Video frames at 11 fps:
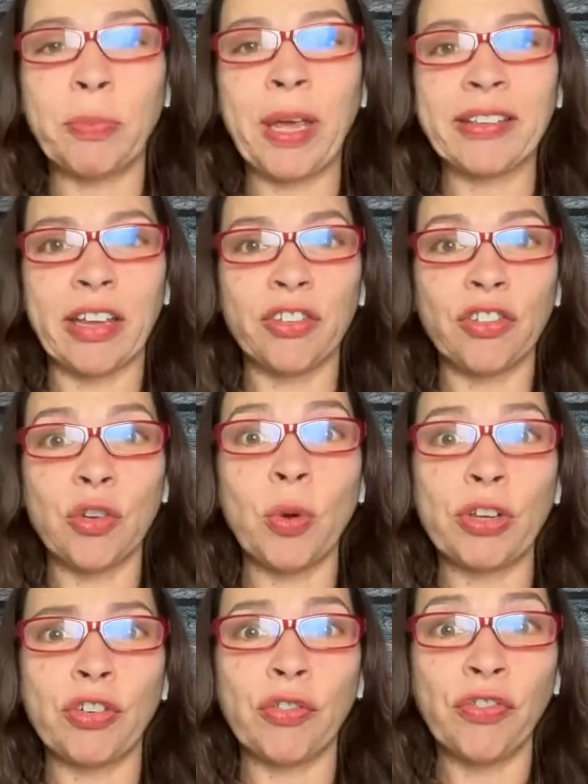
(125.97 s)
pay attention to
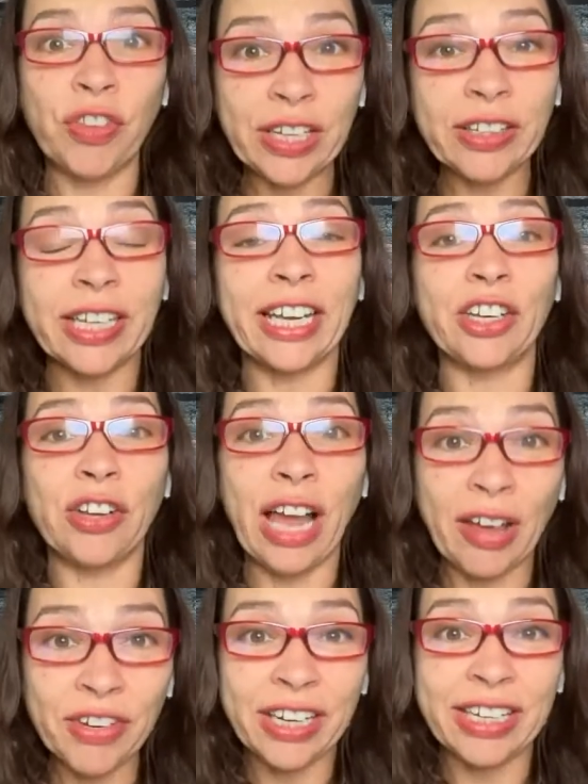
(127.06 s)
what you're feeling, and you'll
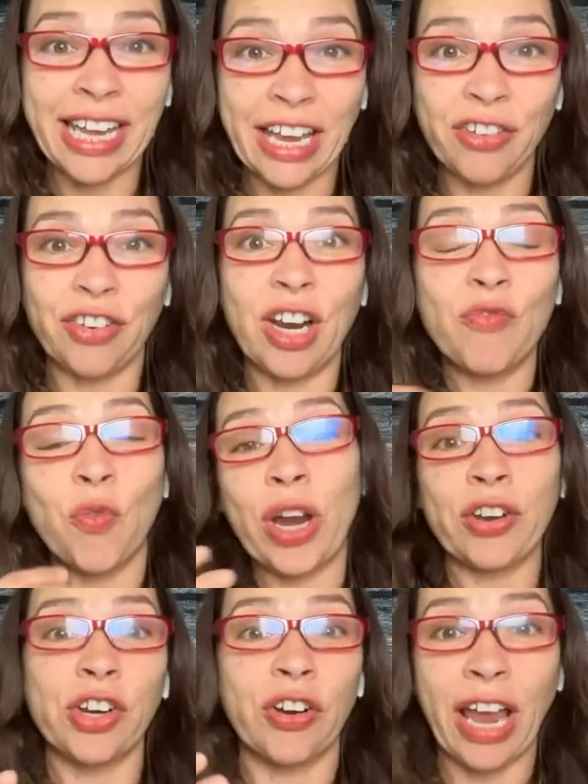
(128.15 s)
have an indication of
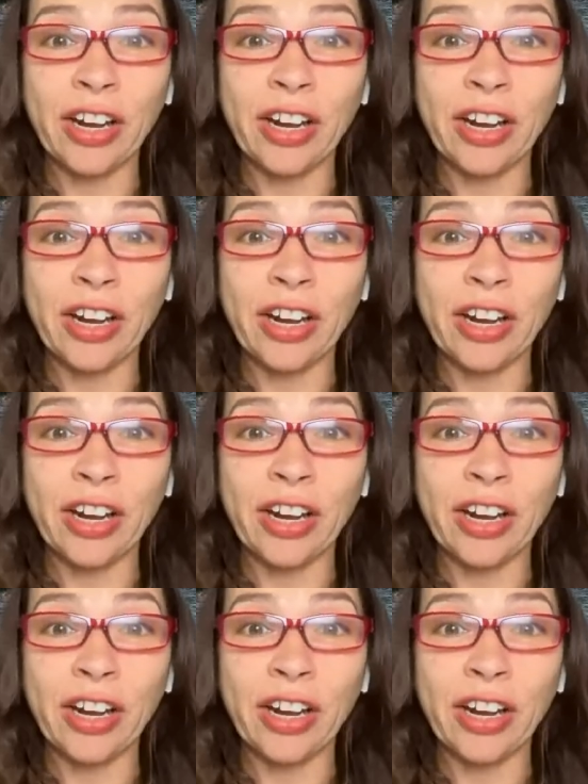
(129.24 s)
where your